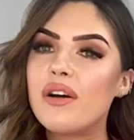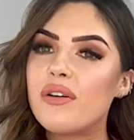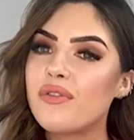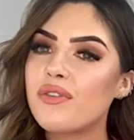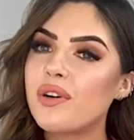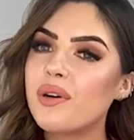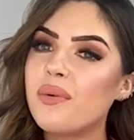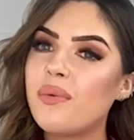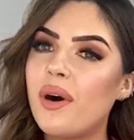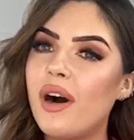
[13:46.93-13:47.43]

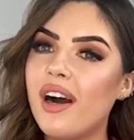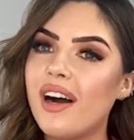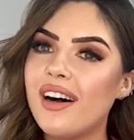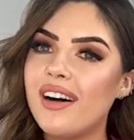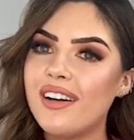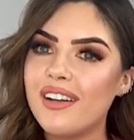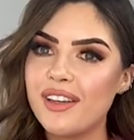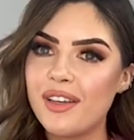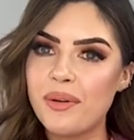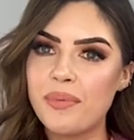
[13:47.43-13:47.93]
for a
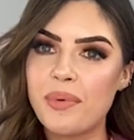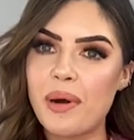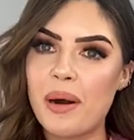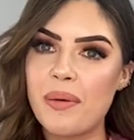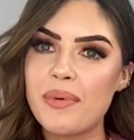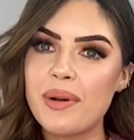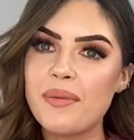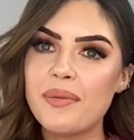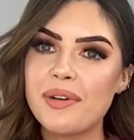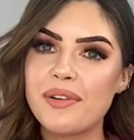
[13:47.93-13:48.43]
while, you
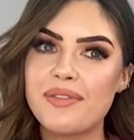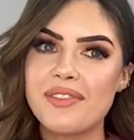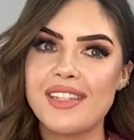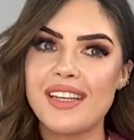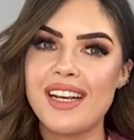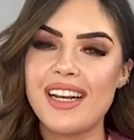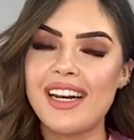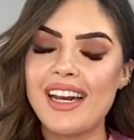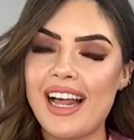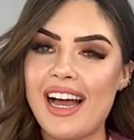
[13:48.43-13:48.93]
probably would have
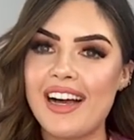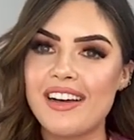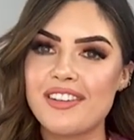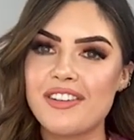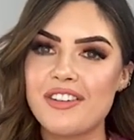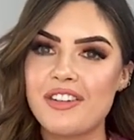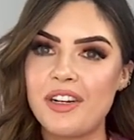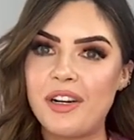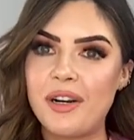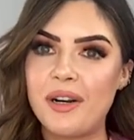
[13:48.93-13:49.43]
seen
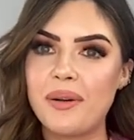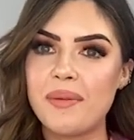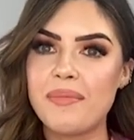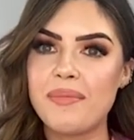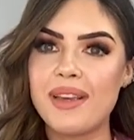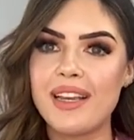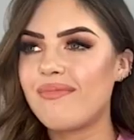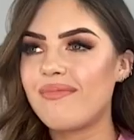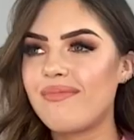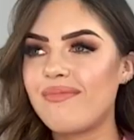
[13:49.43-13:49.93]
last year
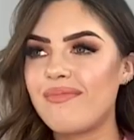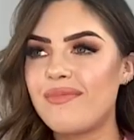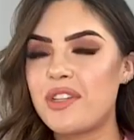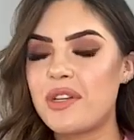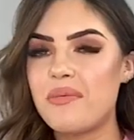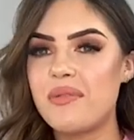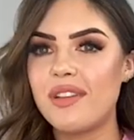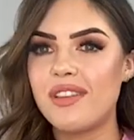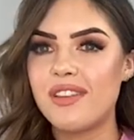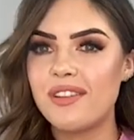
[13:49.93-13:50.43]
me
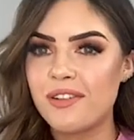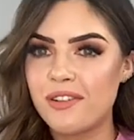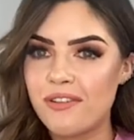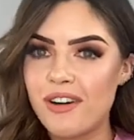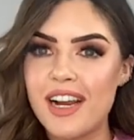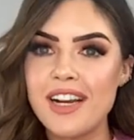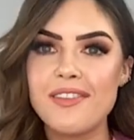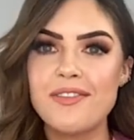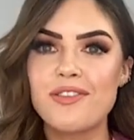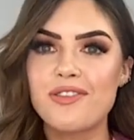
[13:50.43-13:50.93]
doing the
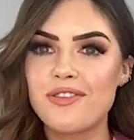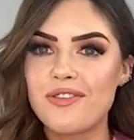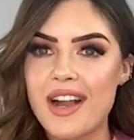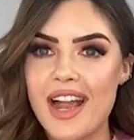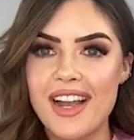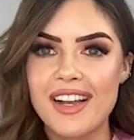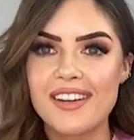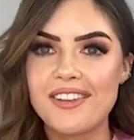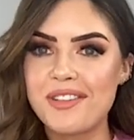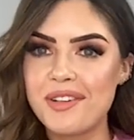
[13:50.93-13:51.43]
great
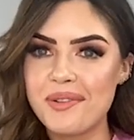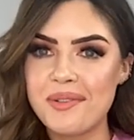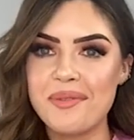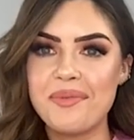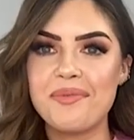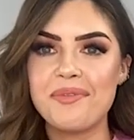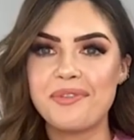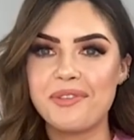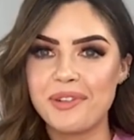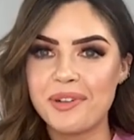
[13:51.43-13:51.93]
trek to
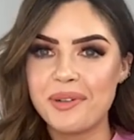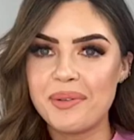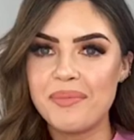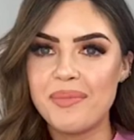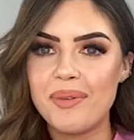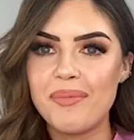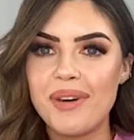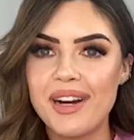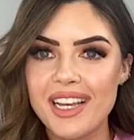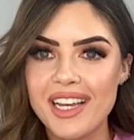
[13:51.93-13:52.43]
and
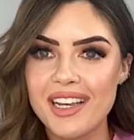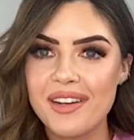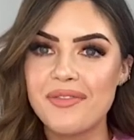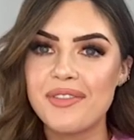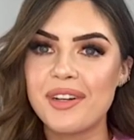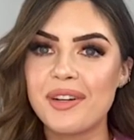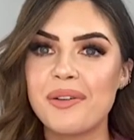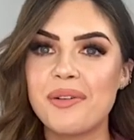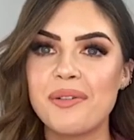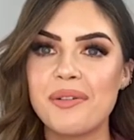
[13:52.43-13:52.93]
from my
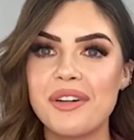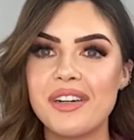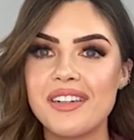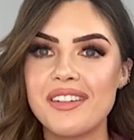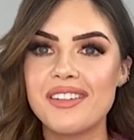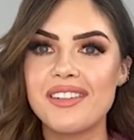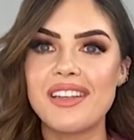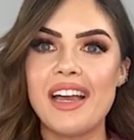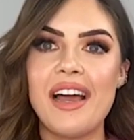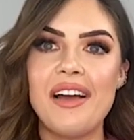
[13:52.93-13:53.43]
evening
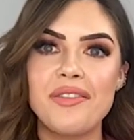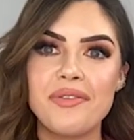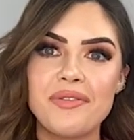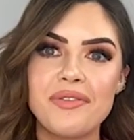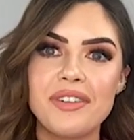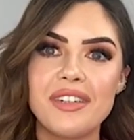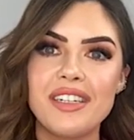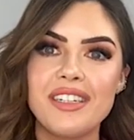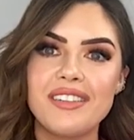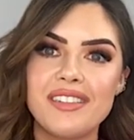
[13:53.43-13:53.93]
course
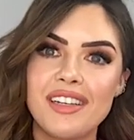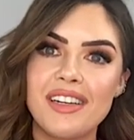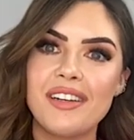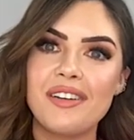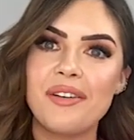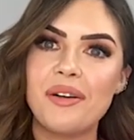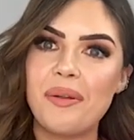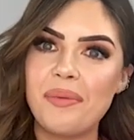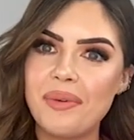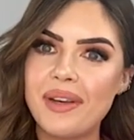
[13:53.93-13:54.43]
every
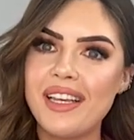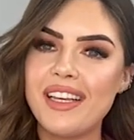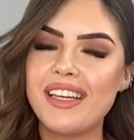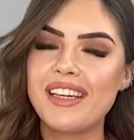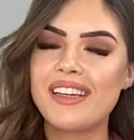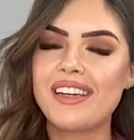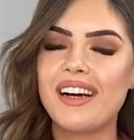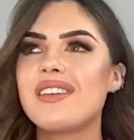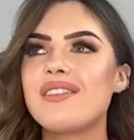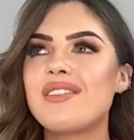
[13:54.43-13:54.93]
single
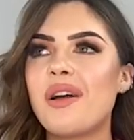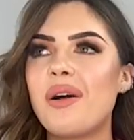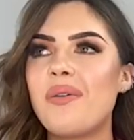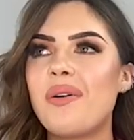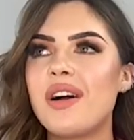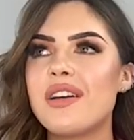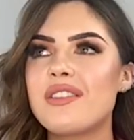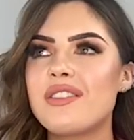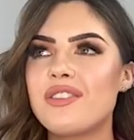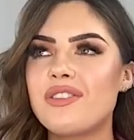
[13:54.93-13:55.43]
week.
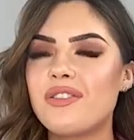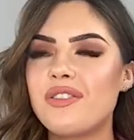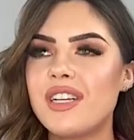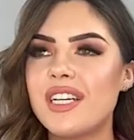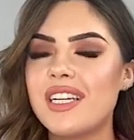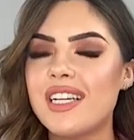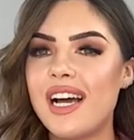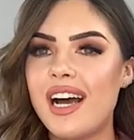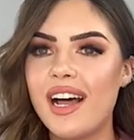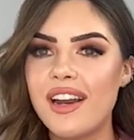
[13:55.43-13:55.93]
So I
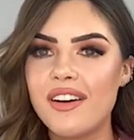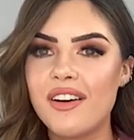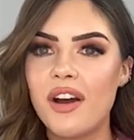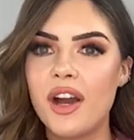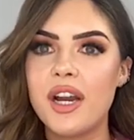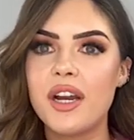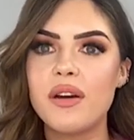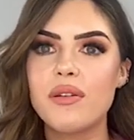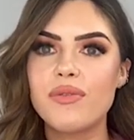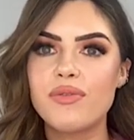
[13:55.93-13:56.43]
studied at
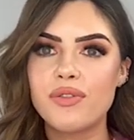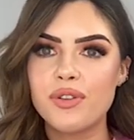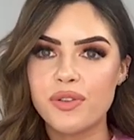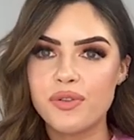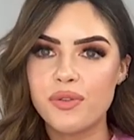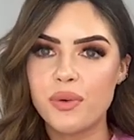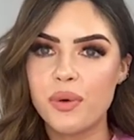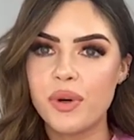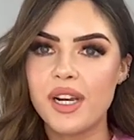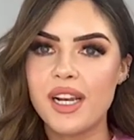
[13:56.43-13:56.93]
night for
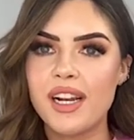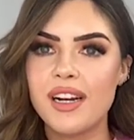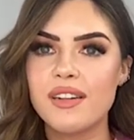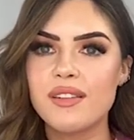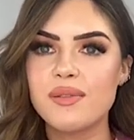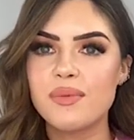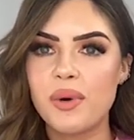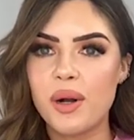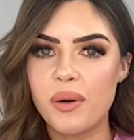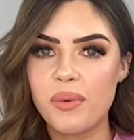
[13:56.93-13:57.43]
4
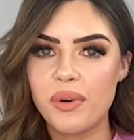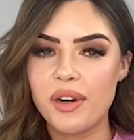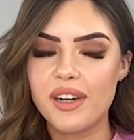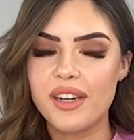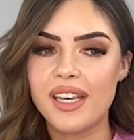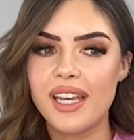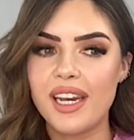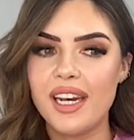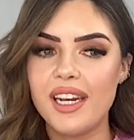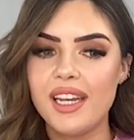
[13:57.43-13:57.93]
years while
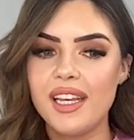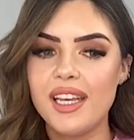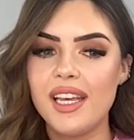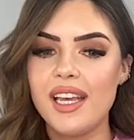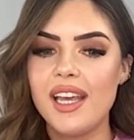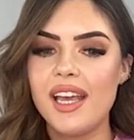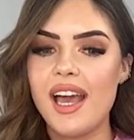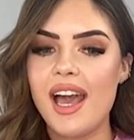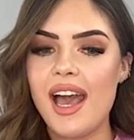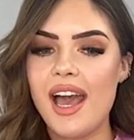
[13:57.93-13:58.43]
working
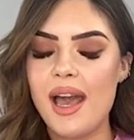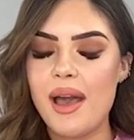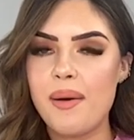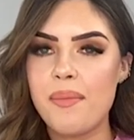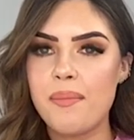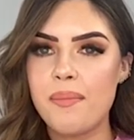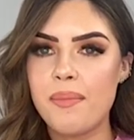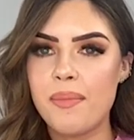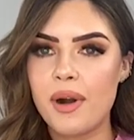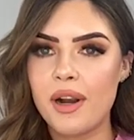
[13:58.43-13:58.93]

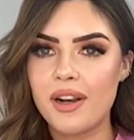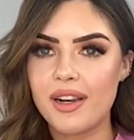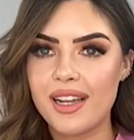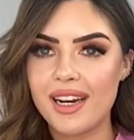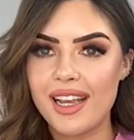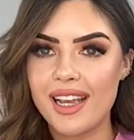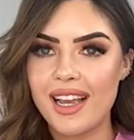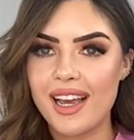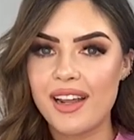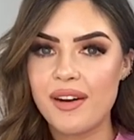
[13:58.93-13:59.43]

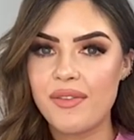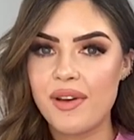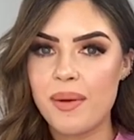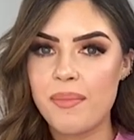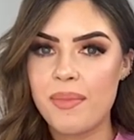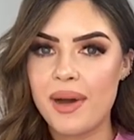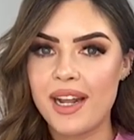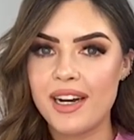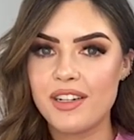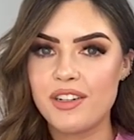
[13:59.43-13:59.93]
marketing and
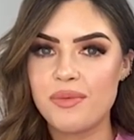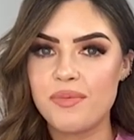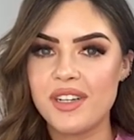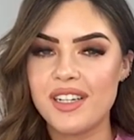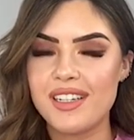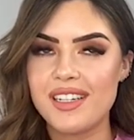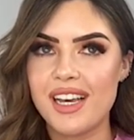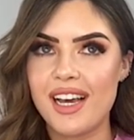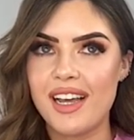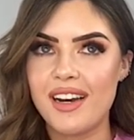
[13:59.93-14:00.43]
event
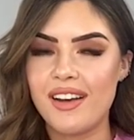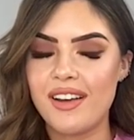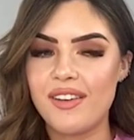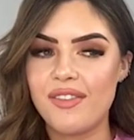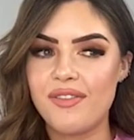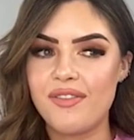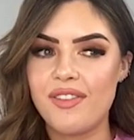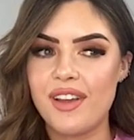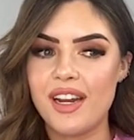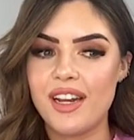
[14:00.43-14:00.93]
management, and
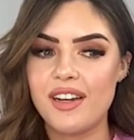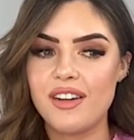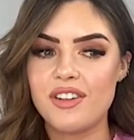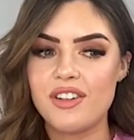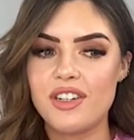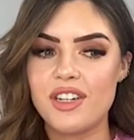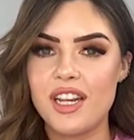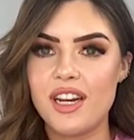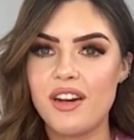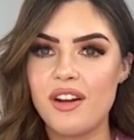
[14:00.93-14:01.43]
I
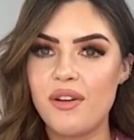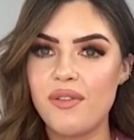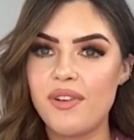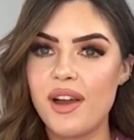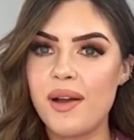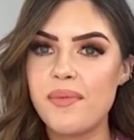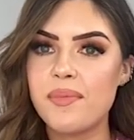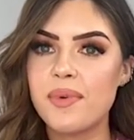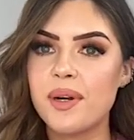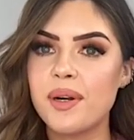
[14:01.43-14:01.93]
finished in
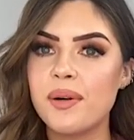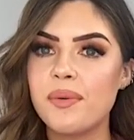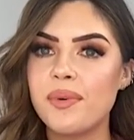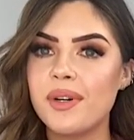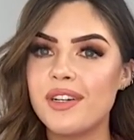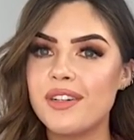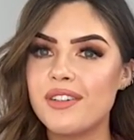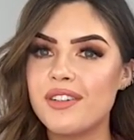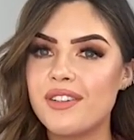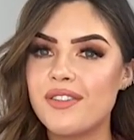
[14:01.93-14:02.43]
November
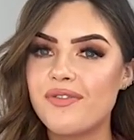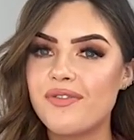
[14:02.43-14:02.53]
with a